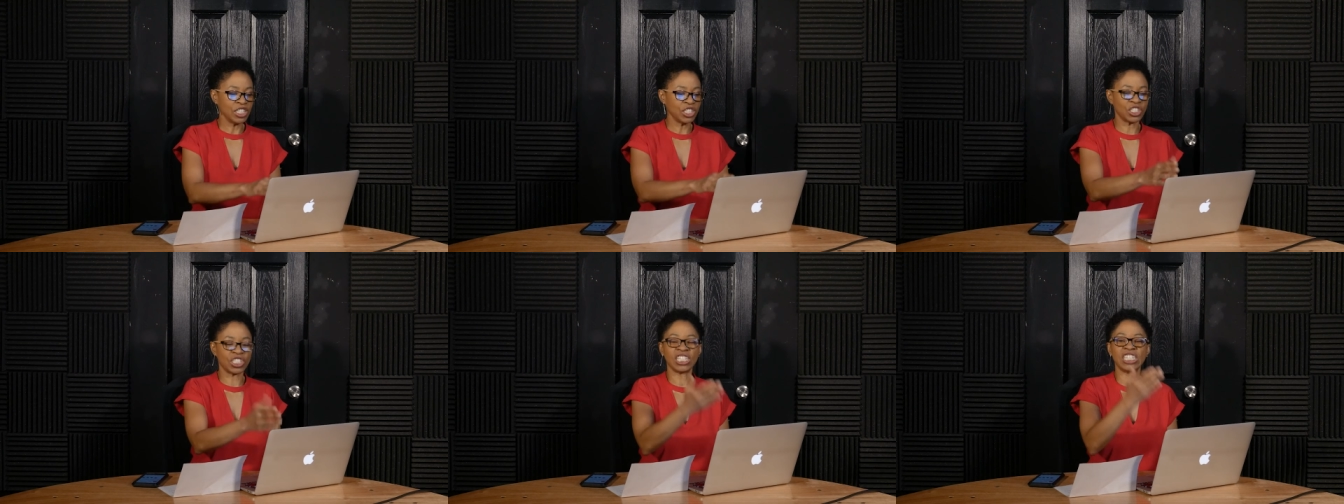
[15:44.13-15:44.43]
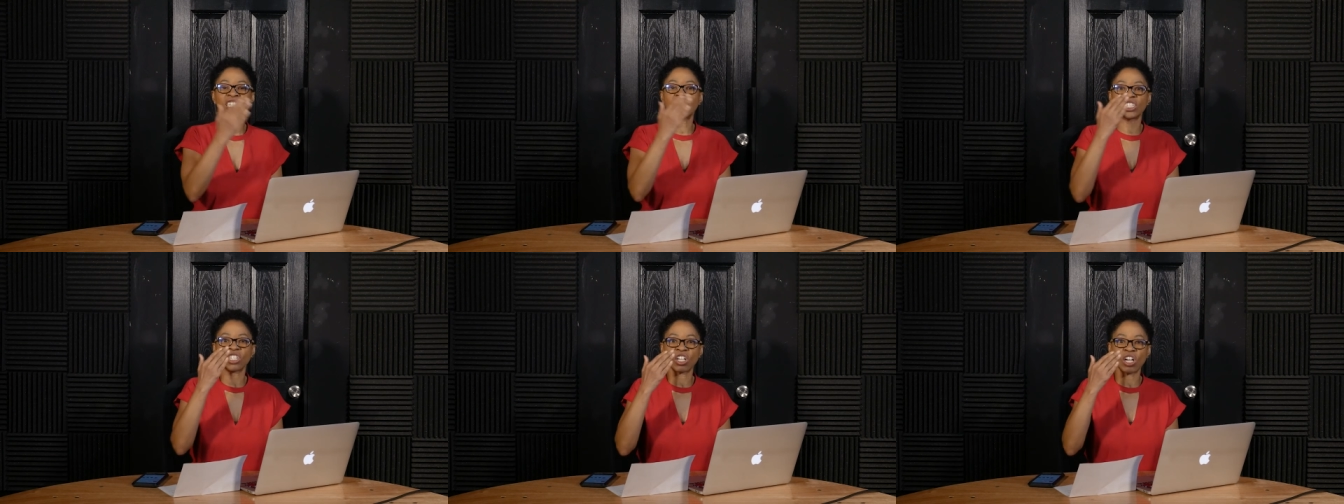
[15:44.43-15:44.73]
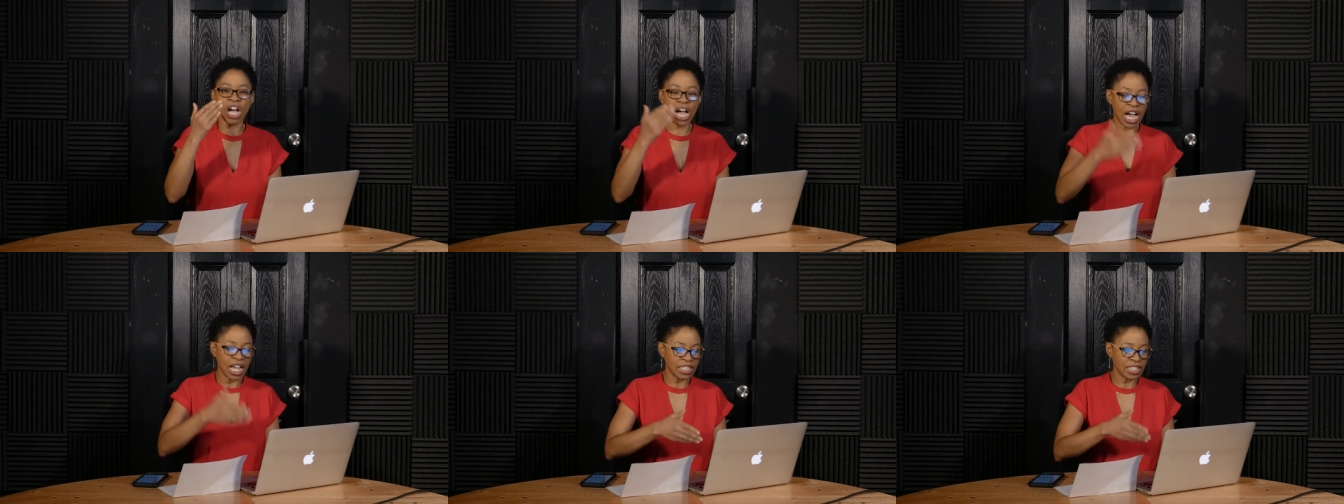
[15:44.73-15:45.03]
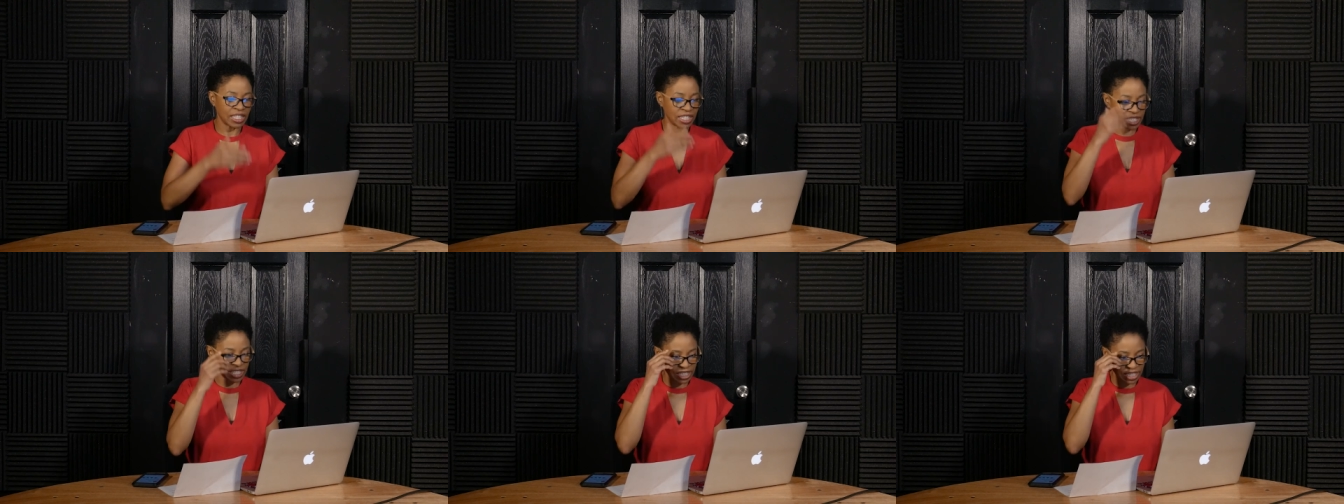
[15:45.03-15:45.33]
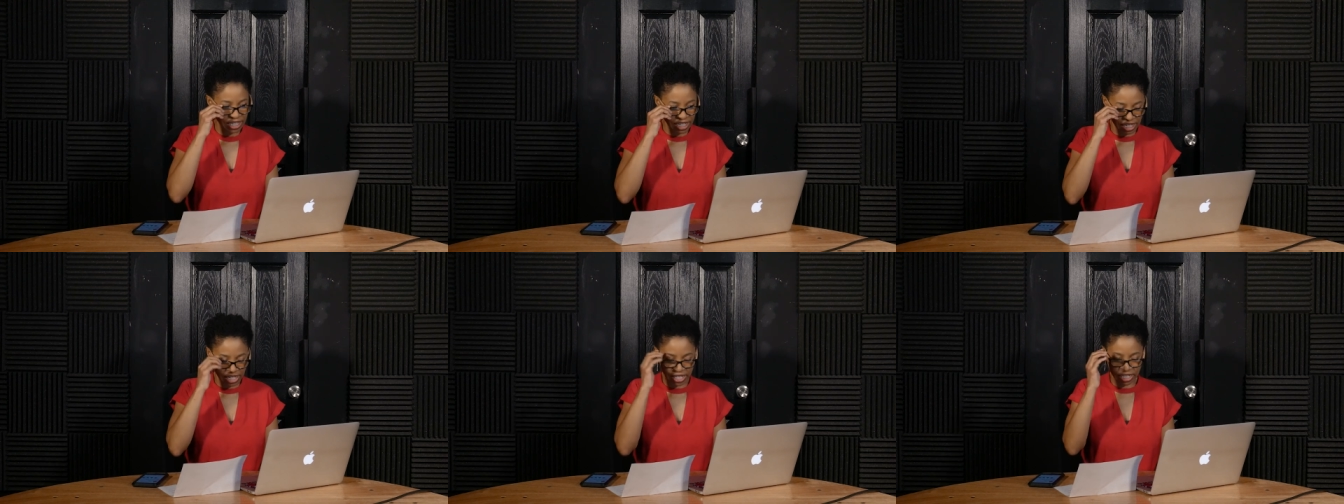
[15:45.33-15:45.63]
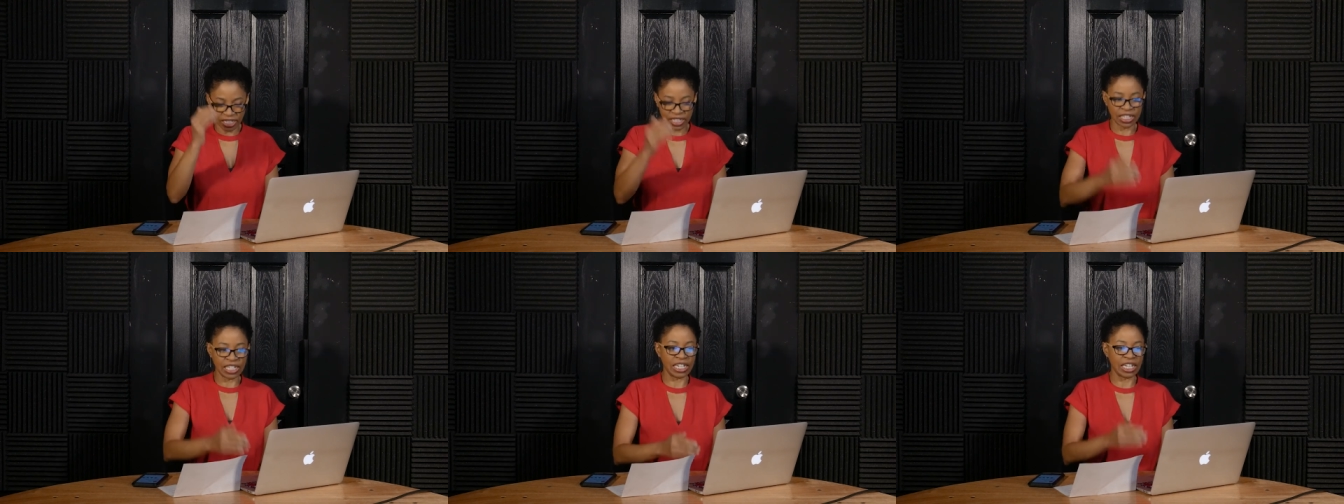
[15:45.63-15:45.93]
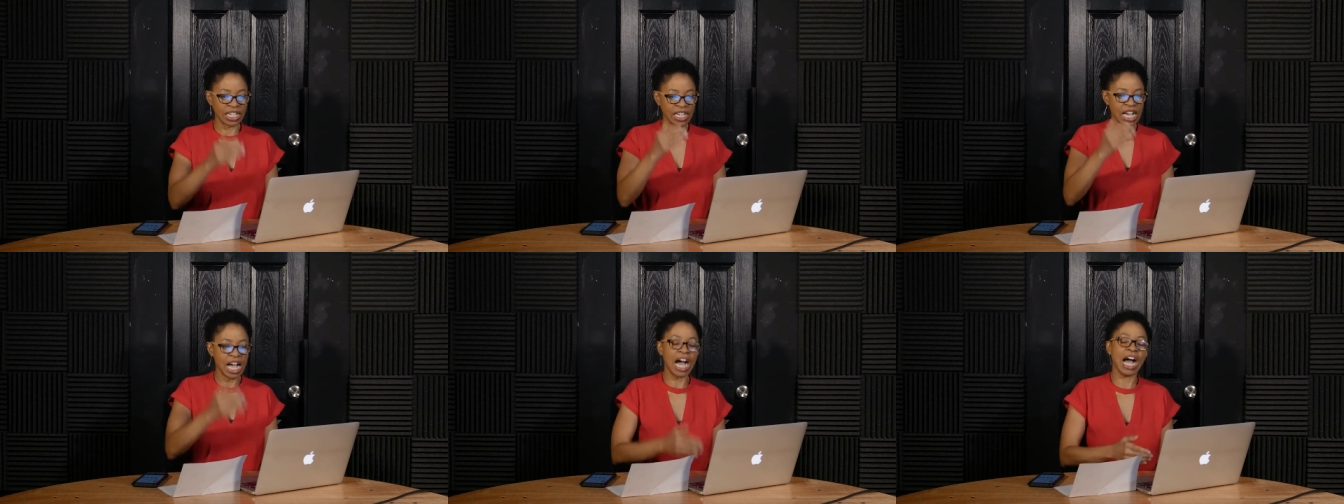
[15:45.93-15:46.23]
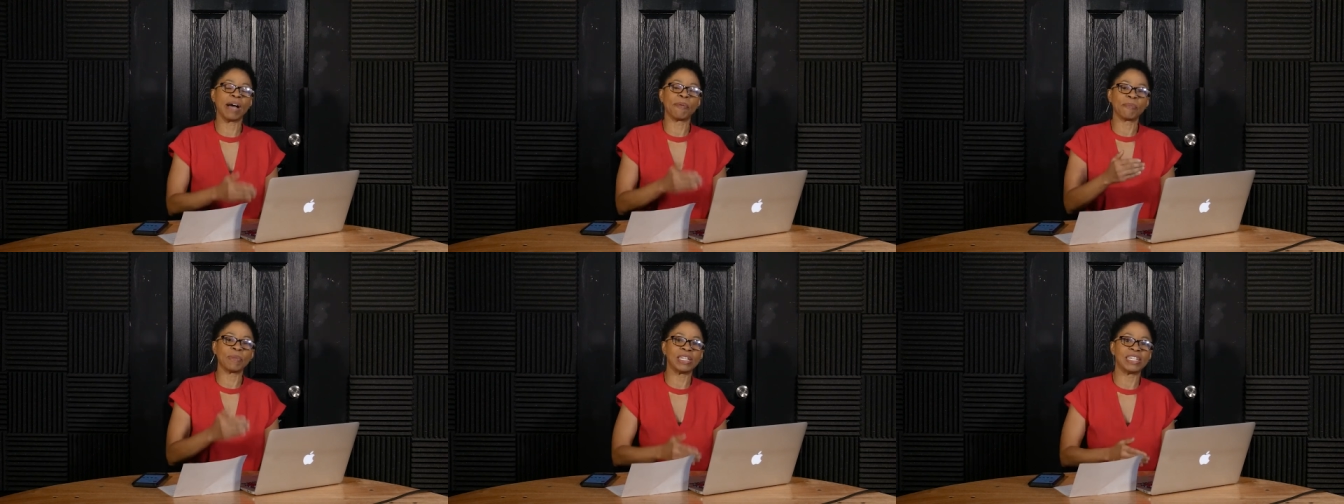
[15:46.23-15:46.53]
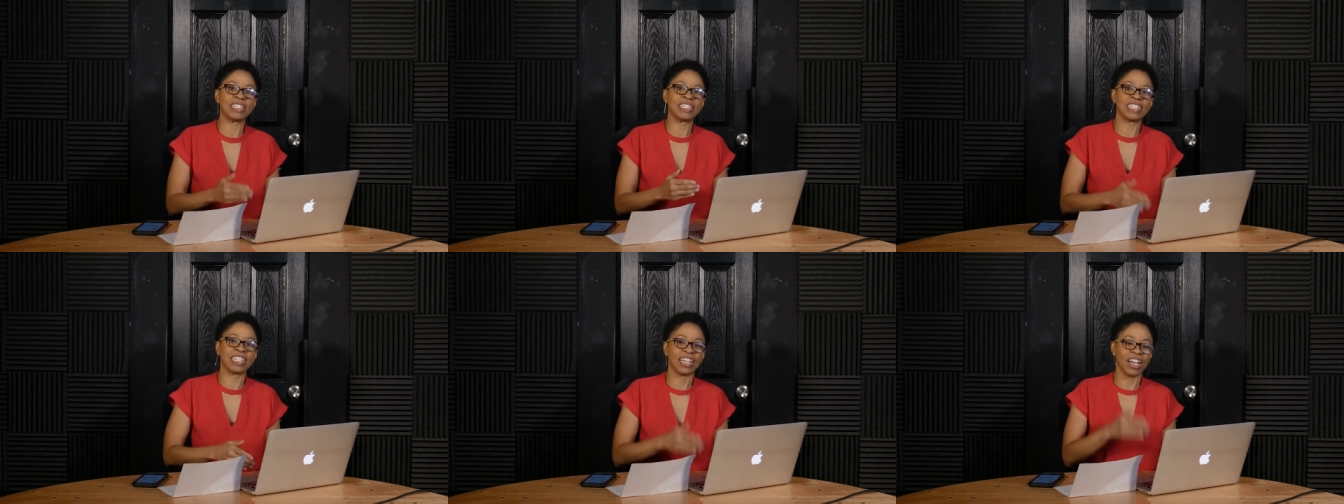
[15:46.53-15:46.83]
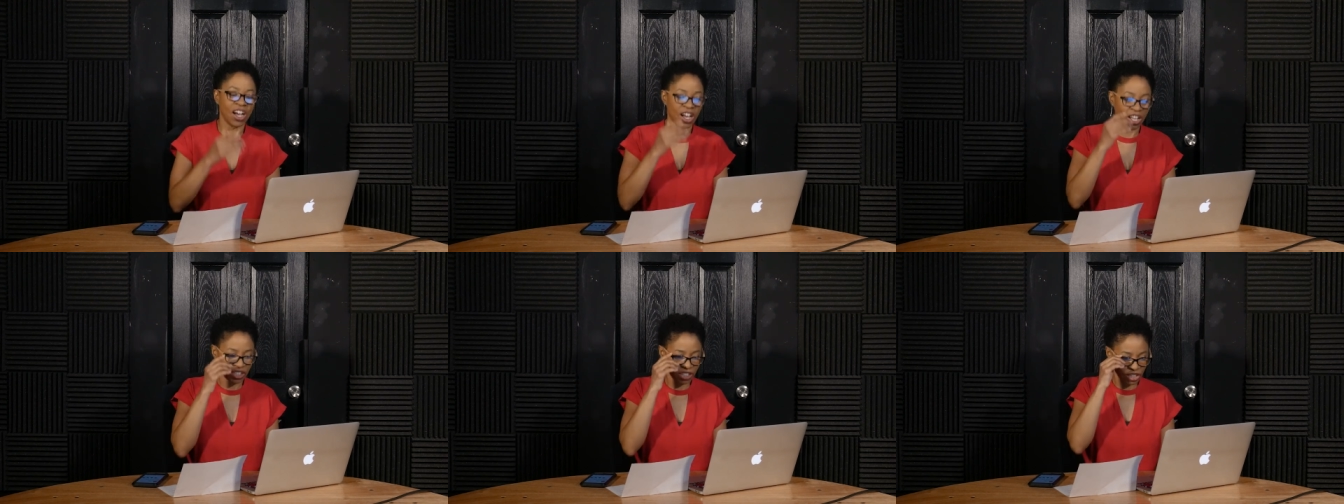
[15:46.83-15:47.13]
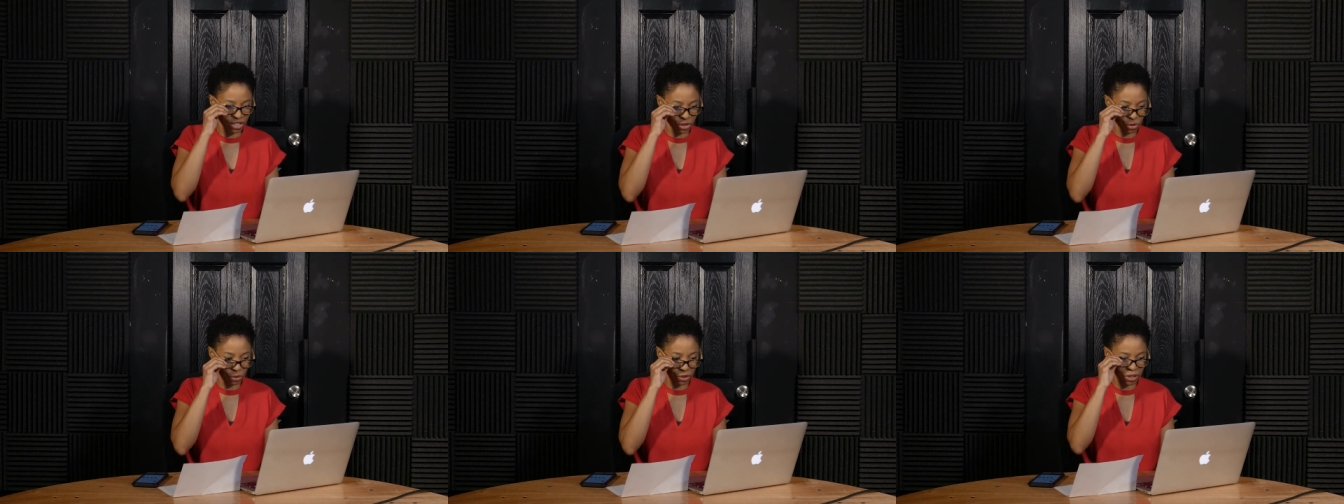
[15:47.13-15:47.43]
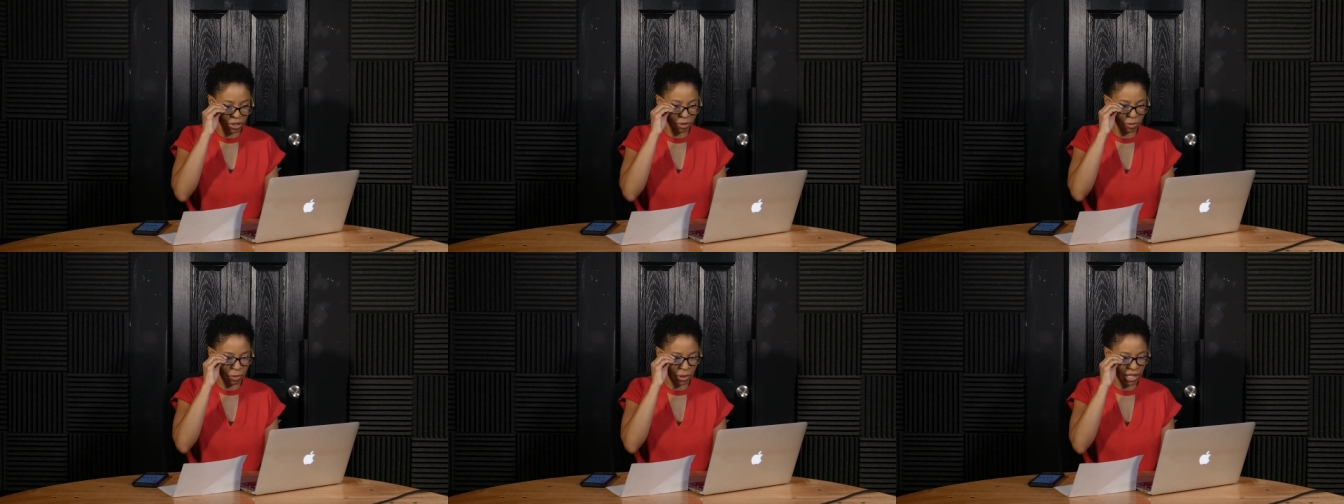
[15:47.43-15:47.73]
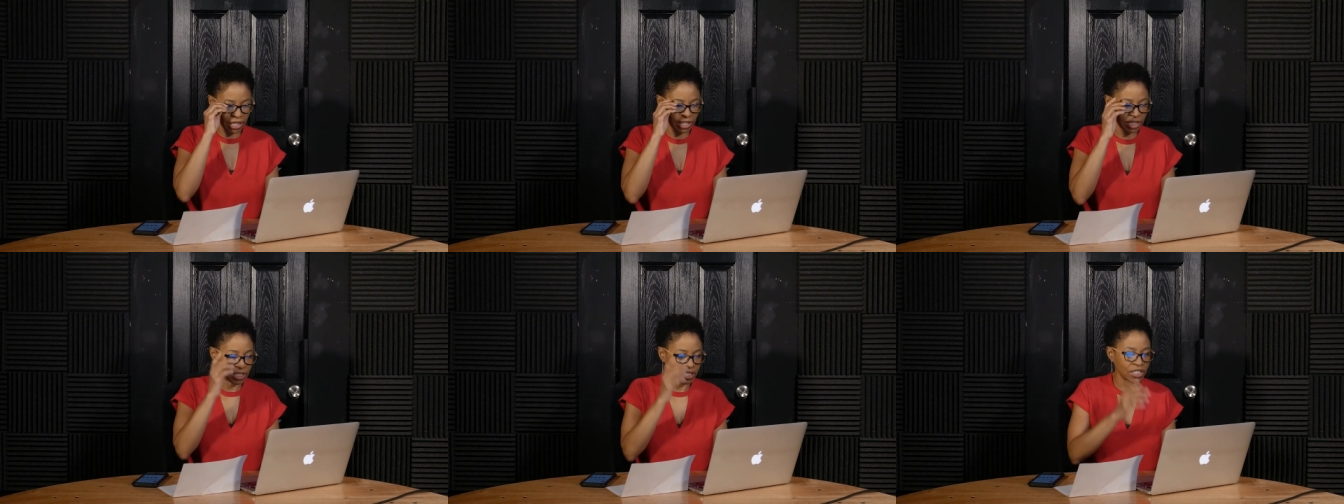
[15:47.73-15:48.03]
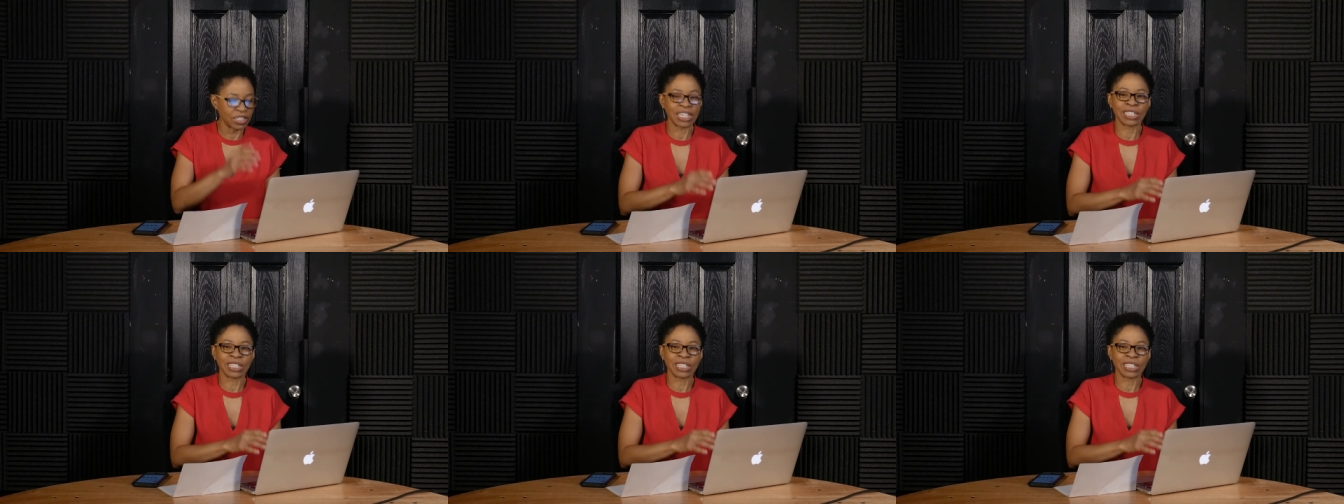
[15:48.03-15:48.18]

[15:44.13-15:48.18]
she's constantly commenting on our Twitter page.